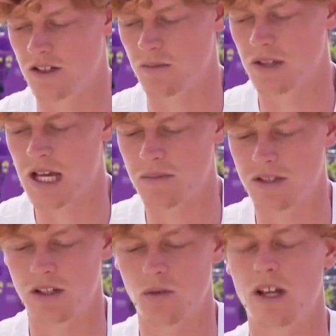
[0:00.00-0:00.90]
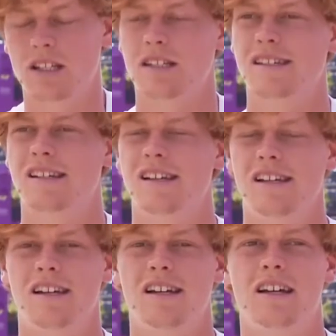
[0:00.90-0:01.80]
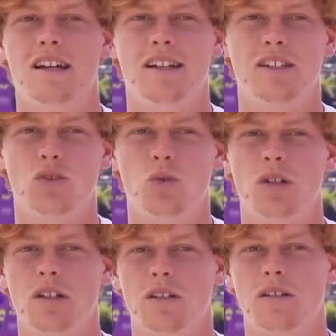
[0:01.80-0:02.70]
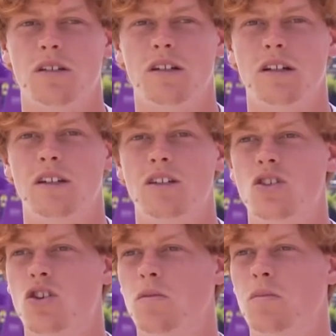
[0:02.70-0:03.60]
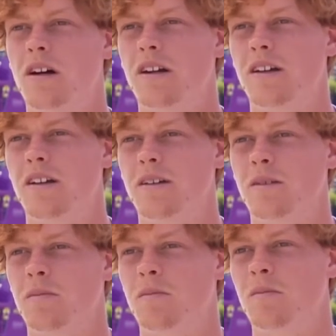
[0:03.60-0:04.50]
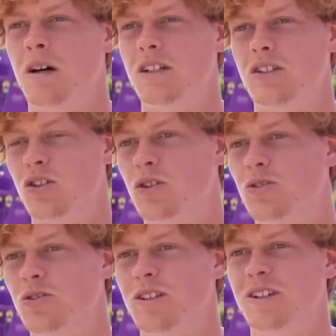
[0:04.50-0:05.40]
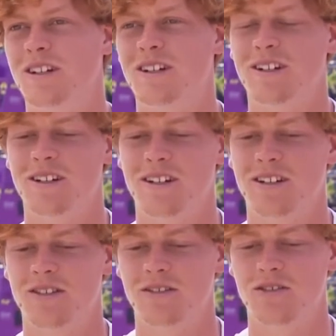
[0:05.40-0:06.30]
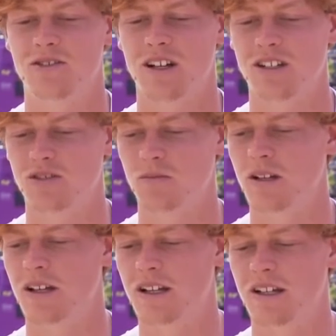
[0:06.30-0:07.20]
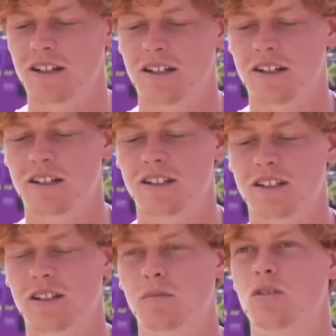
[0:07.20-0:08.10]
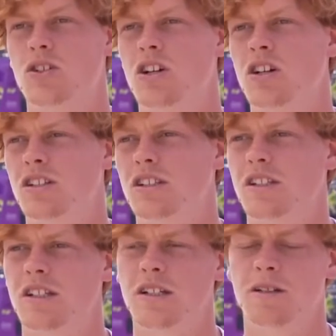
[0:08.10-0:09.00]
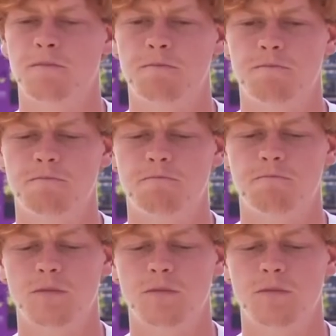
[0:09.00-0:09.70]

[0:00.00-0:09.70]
sometimes the grass uh, is doing uh, the job by by his own, and um, trying to play uh, simple shots, um,